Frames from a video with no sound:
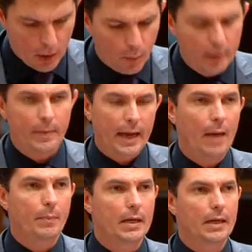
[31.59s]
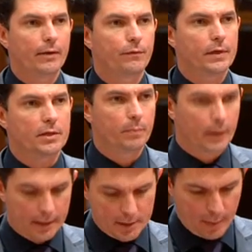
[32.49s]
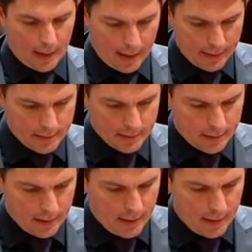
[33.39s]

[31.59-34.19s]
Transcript: Will you be happy if this bill is passed